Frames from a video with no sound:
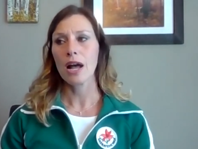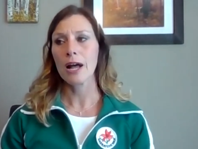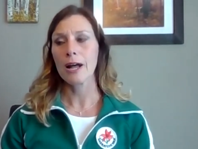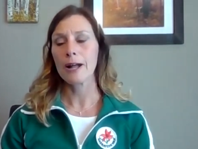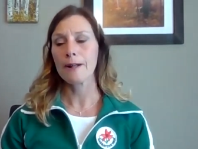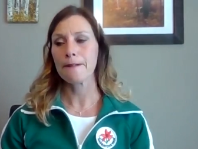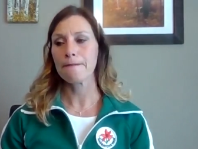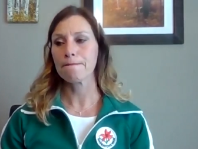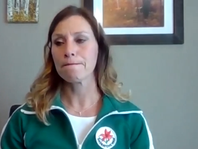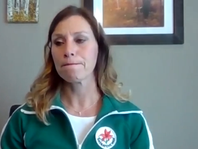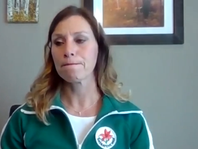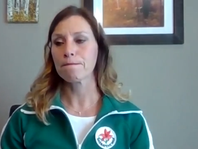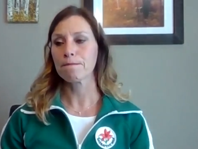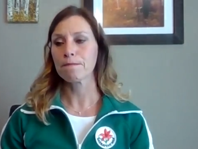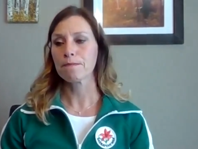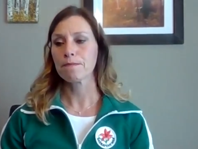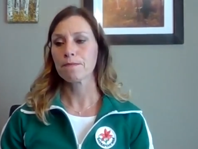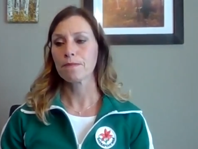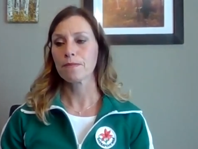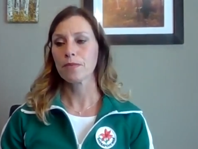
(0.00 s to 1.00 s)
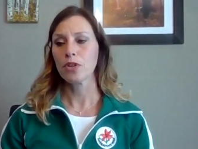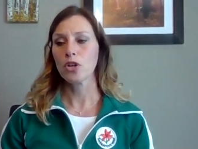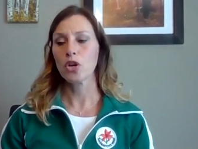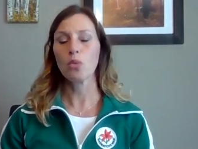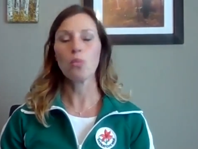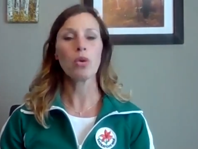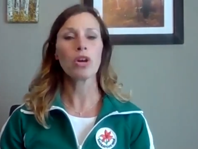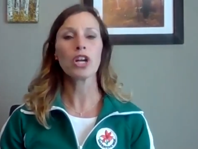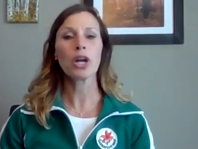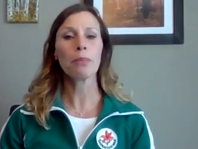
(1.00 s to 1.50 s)

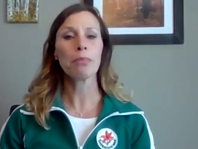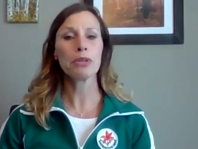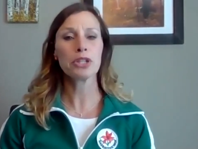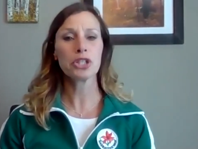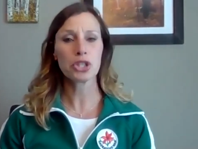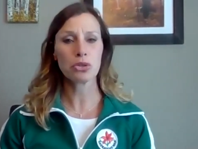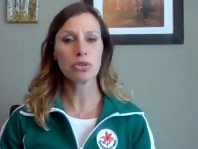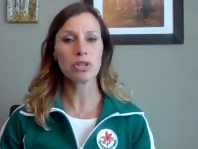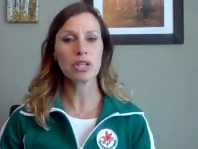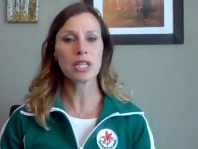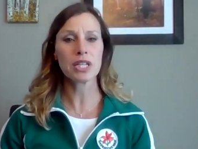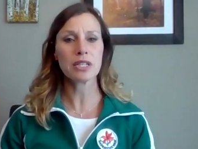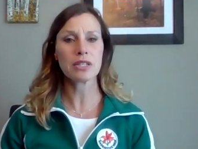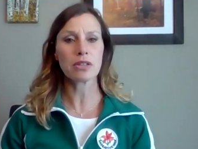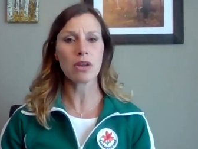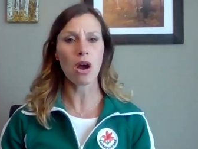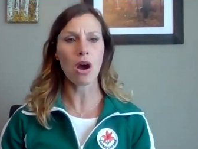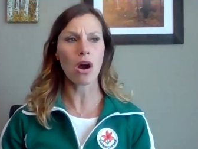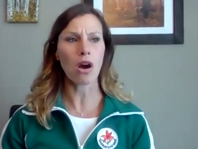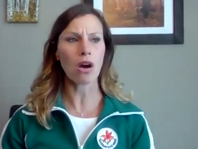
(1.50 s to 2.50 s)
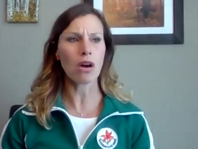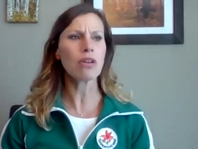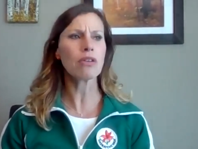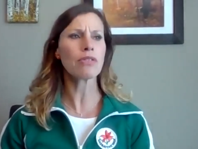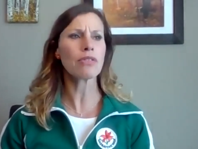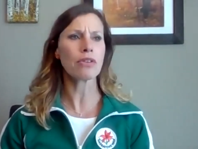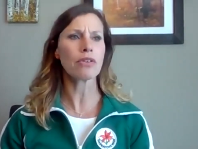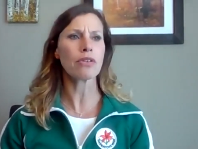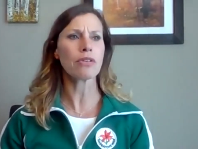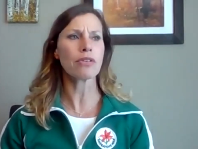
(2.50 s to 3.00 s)
what opportunities
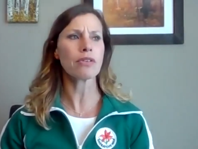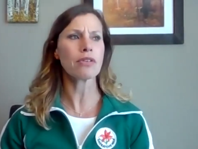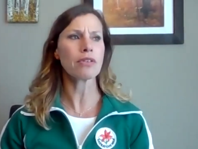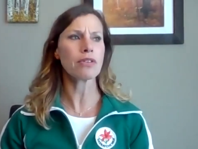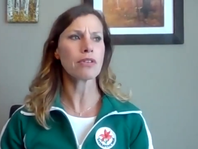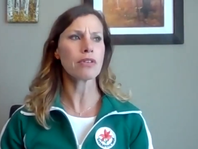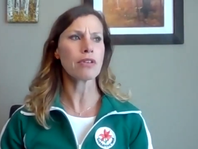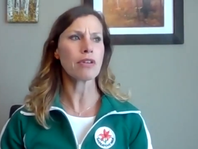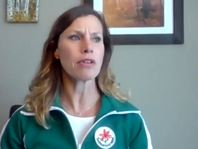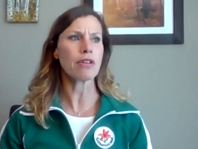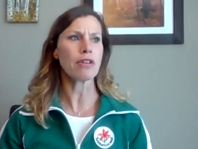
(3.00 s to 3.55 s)
are there